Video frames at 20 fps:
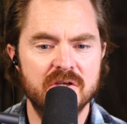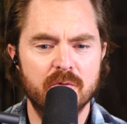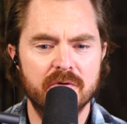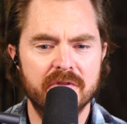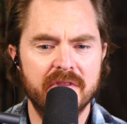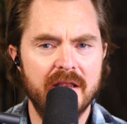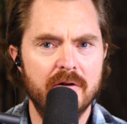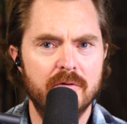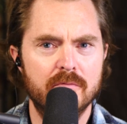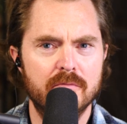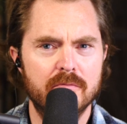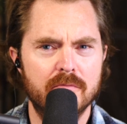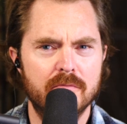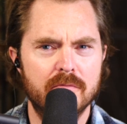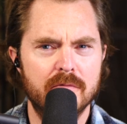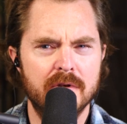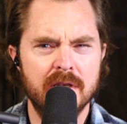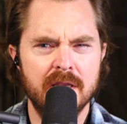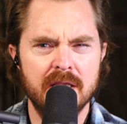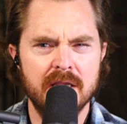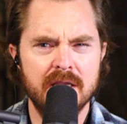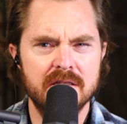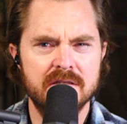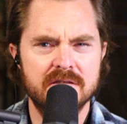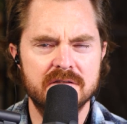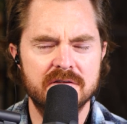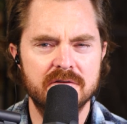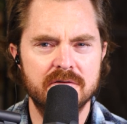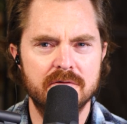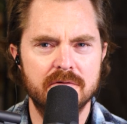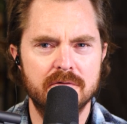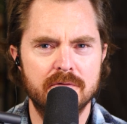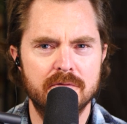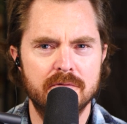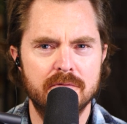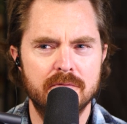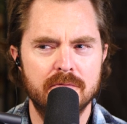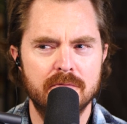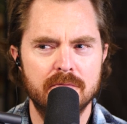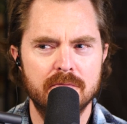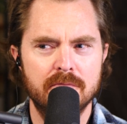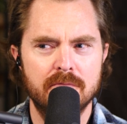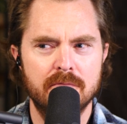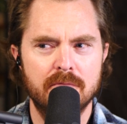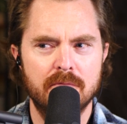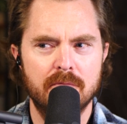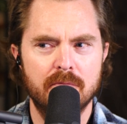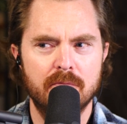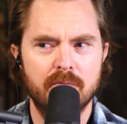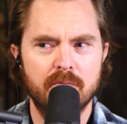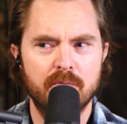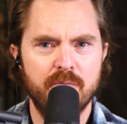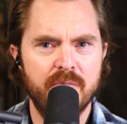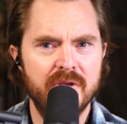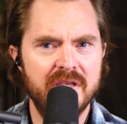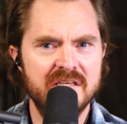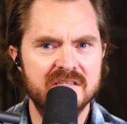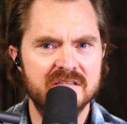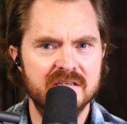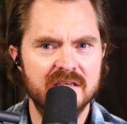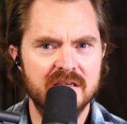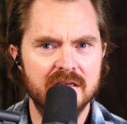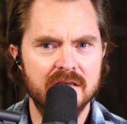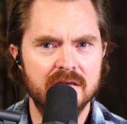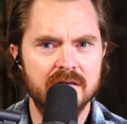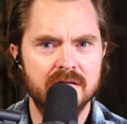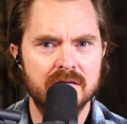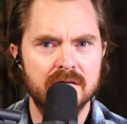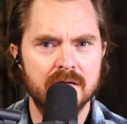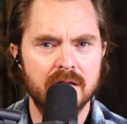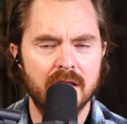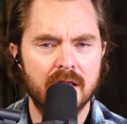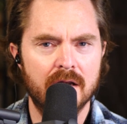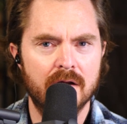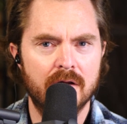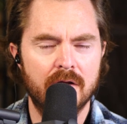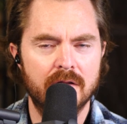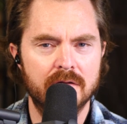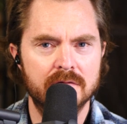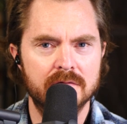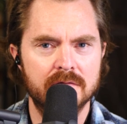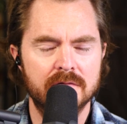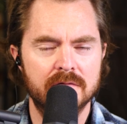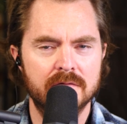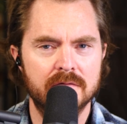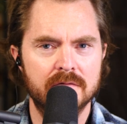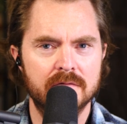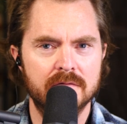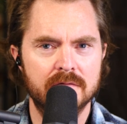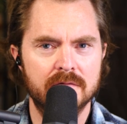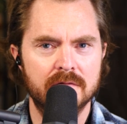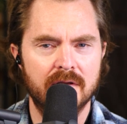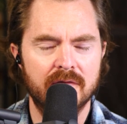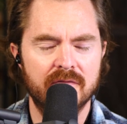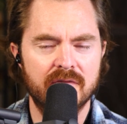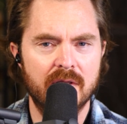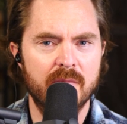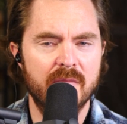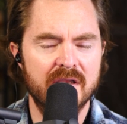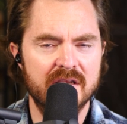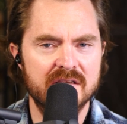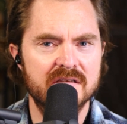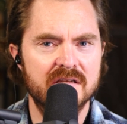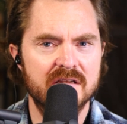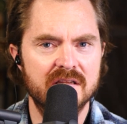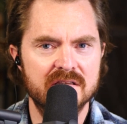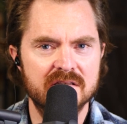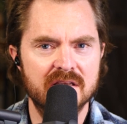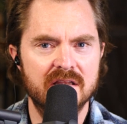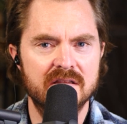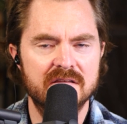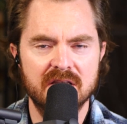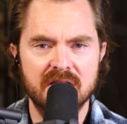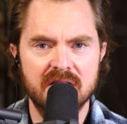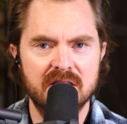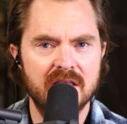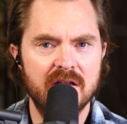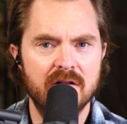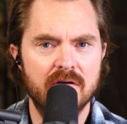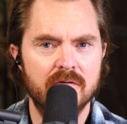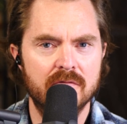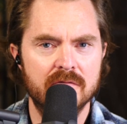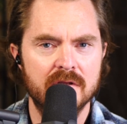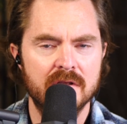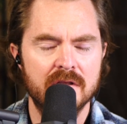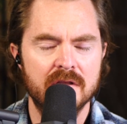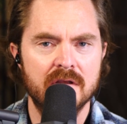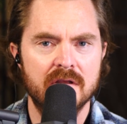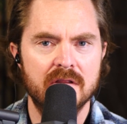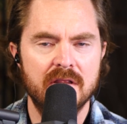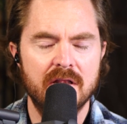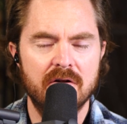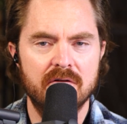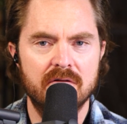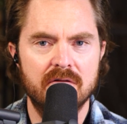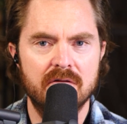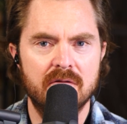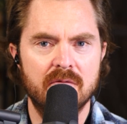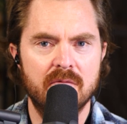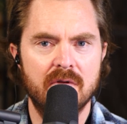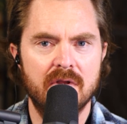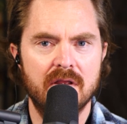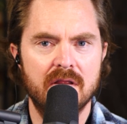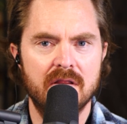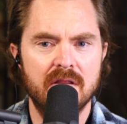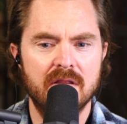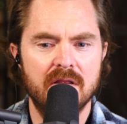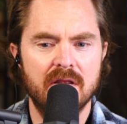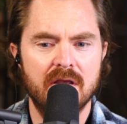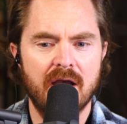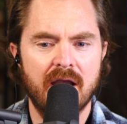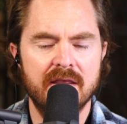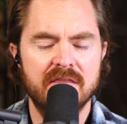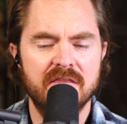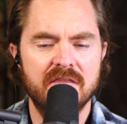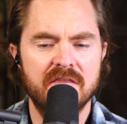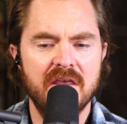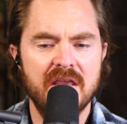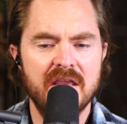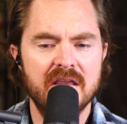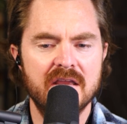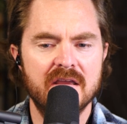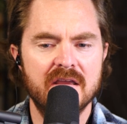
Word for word: they don't need to be seen at all. If that makes any sense. Like they don't, they don't, I think